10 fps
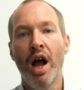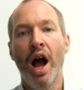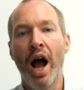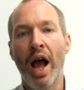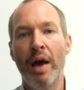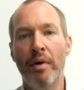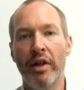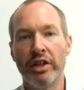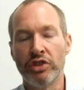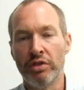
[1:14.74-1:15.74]
I
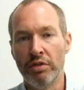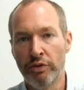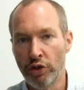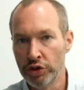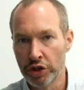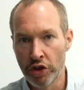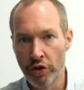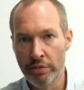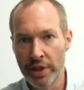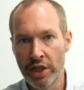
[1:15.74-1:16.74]
think it's a real false
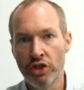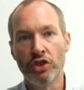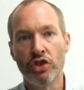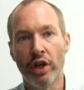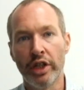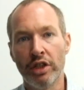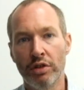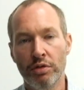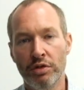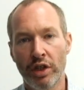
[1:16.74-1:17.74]
economy to try and
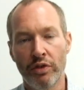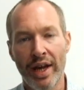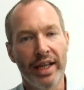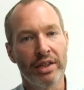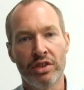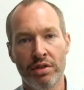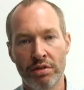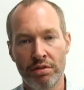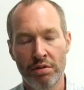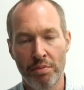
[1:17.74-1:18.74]
go direct
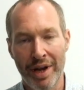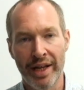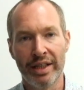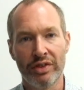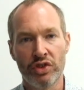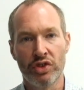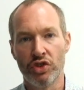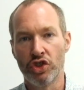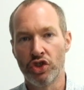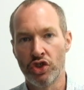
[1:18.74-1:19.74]
to banks. There's
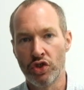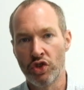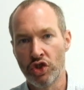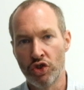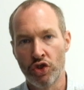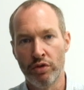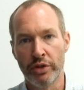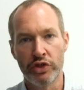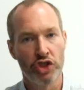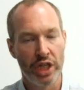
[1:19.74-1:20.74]
just too
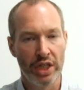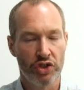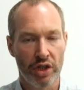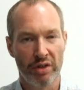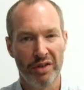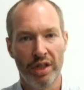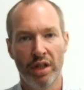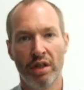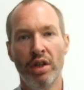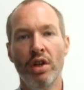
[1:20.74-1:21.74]
much change out
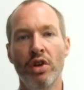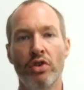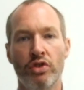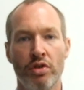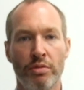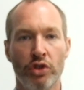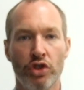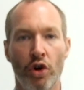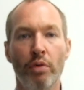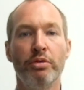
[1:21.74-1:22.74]
there, too much
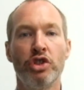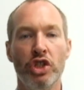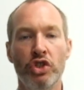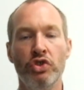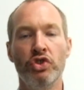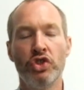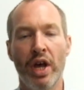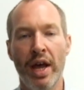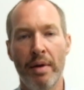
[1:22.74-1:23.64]
options.